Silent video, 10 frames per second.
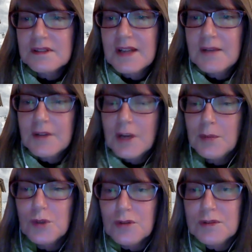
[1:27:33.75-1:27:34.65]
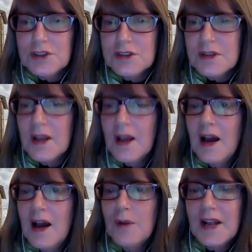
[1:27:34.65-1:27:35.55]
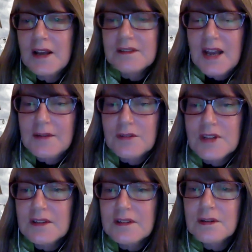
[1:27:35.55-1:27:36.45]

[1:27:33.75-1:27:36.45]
And I have a couple more questions I want to ask after that.